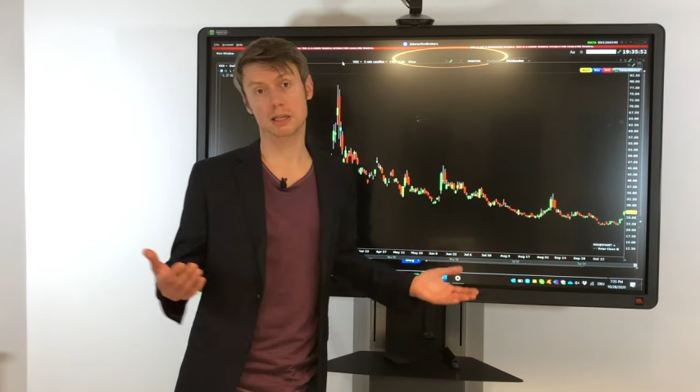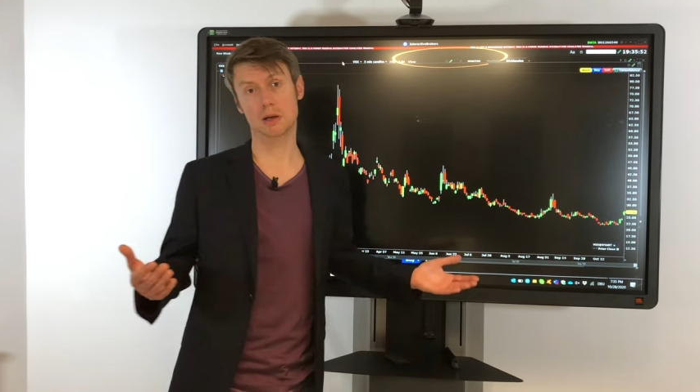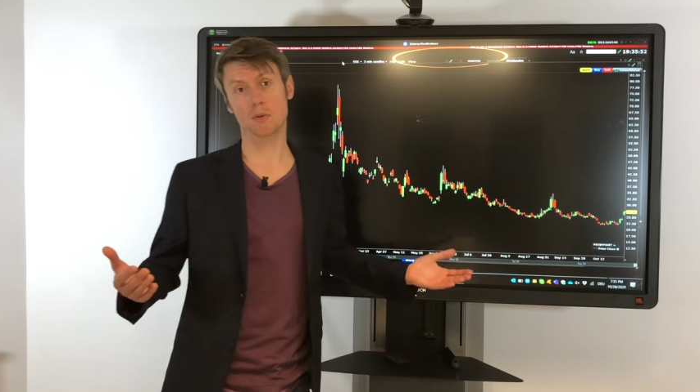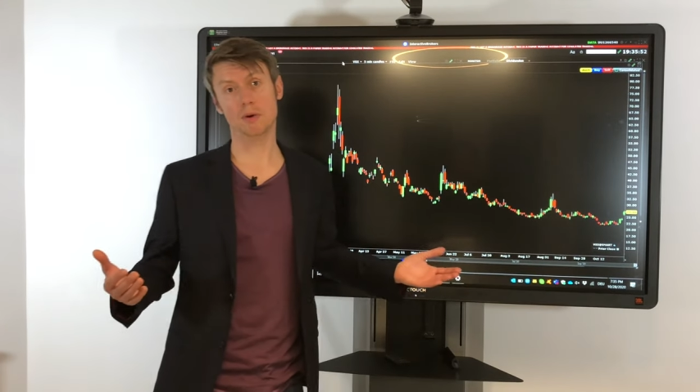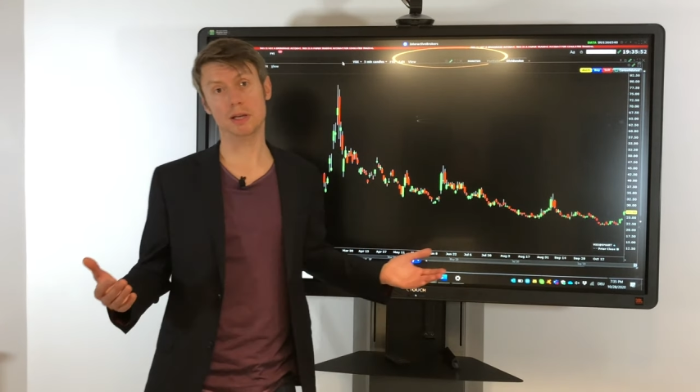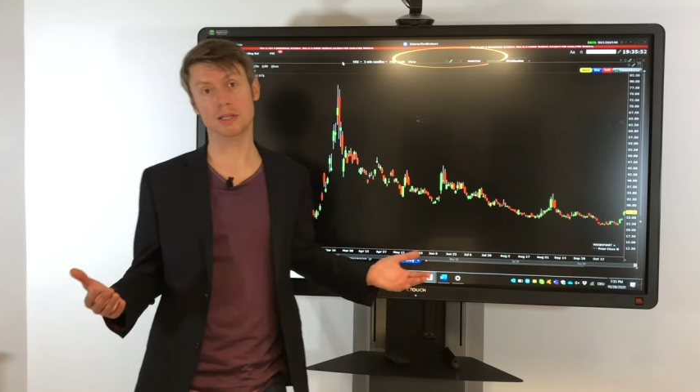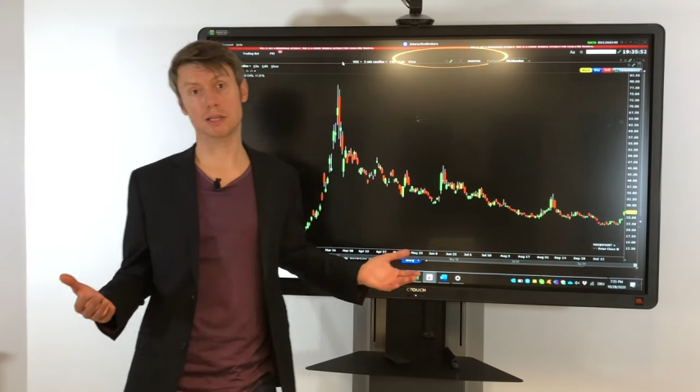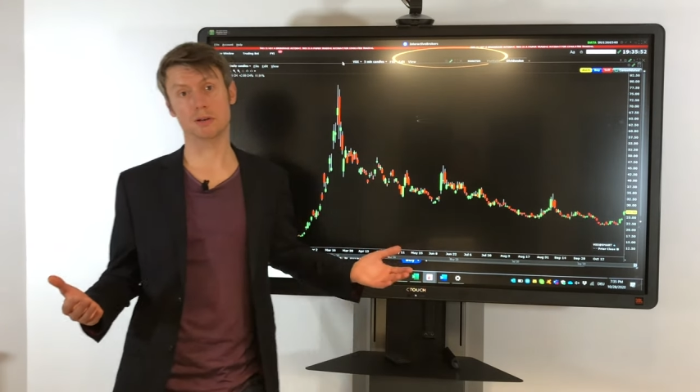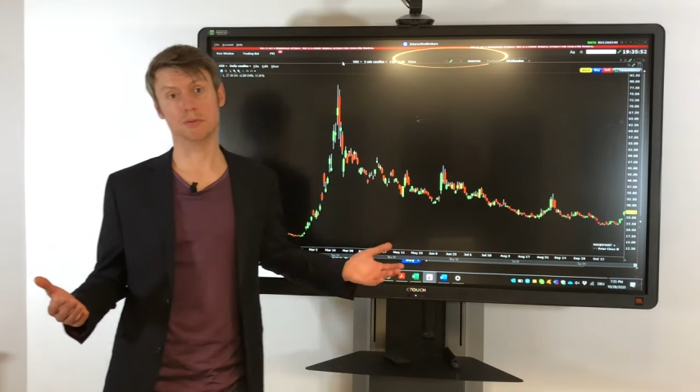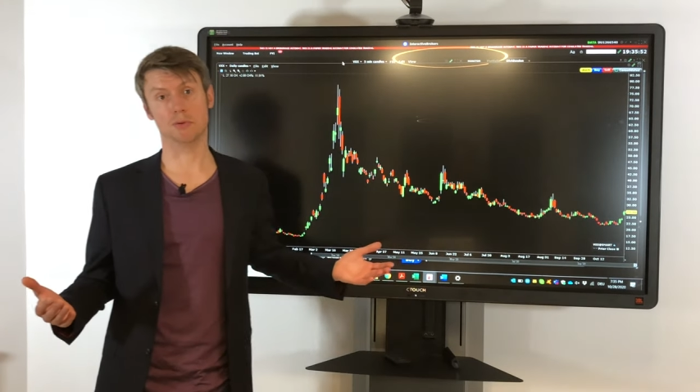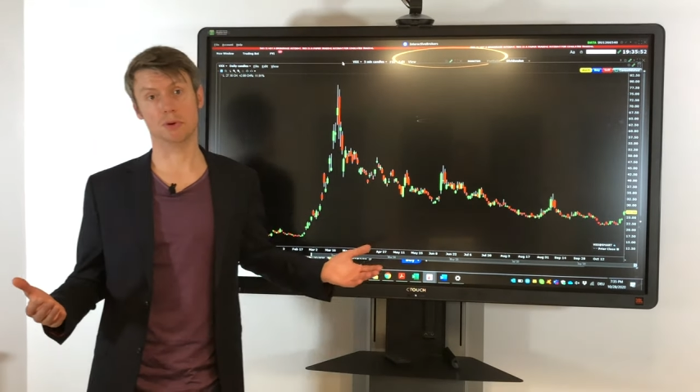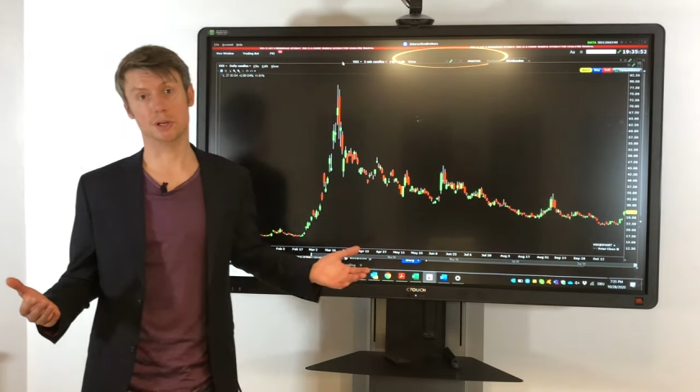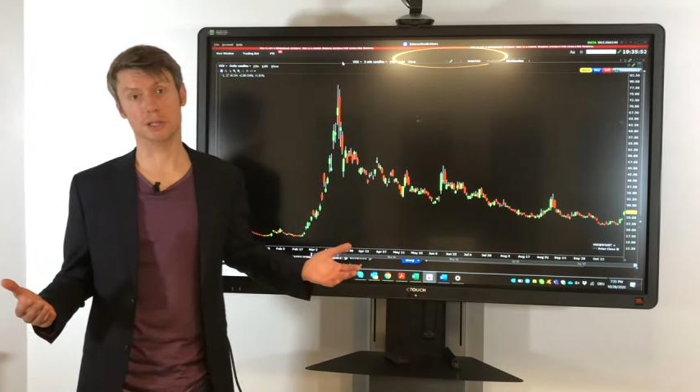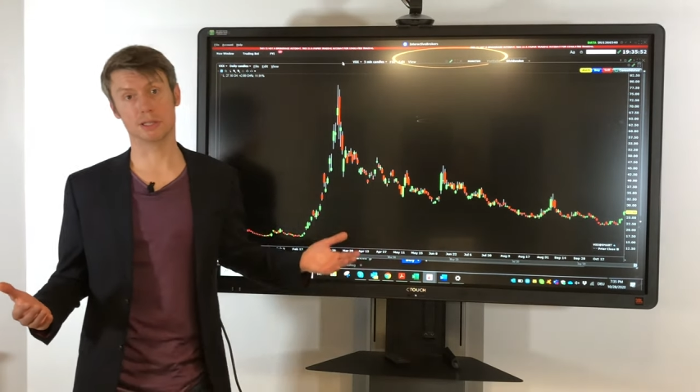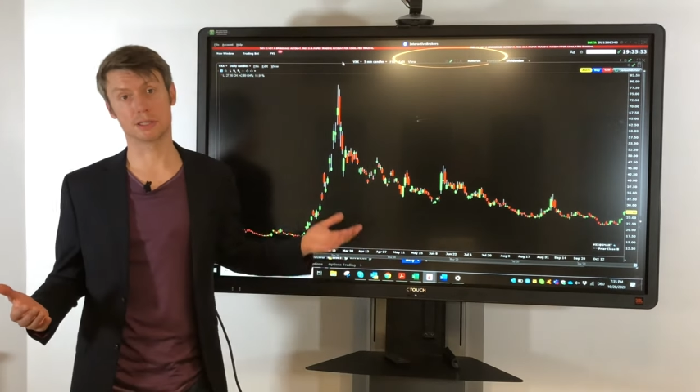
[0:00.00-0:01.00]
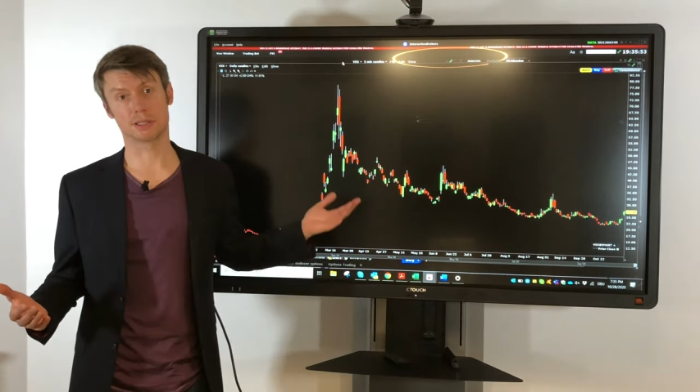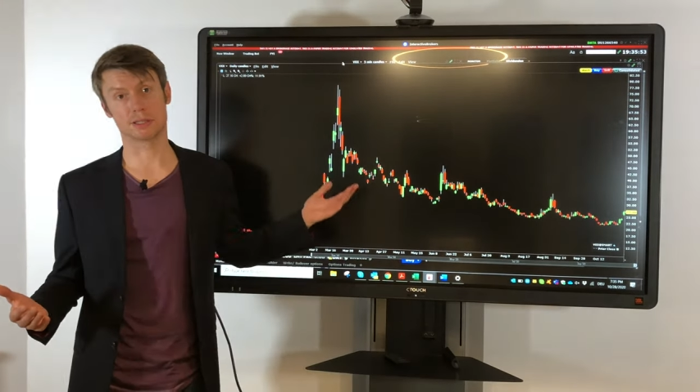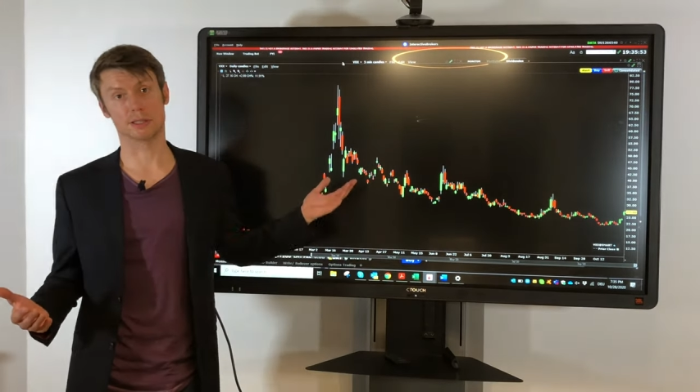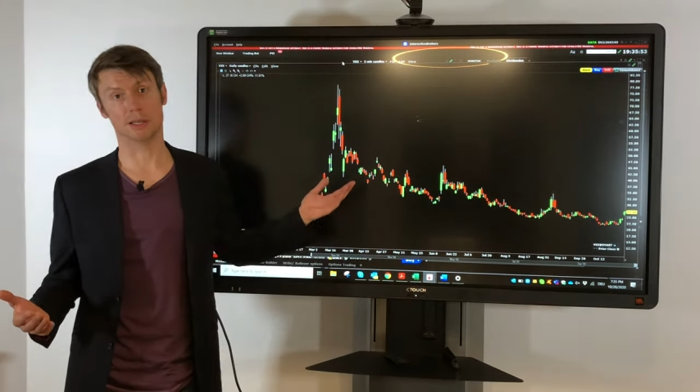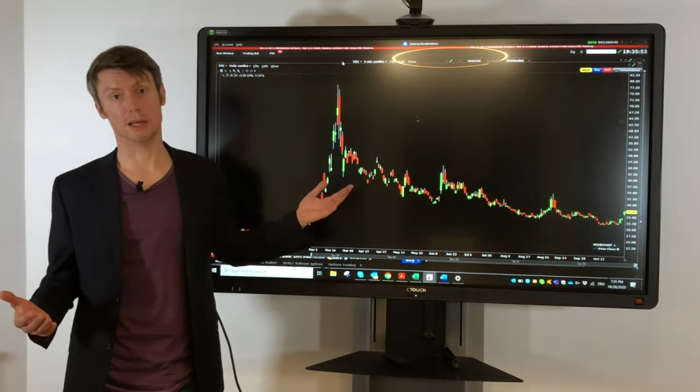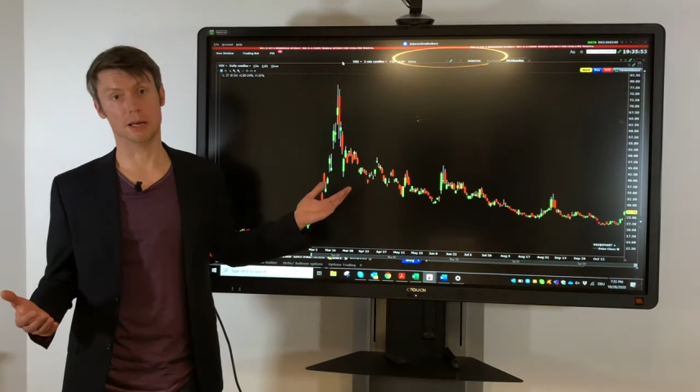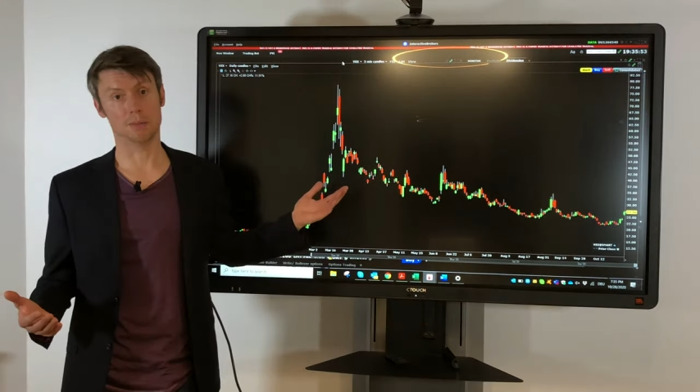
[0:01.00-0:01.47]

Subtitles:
The reason for this,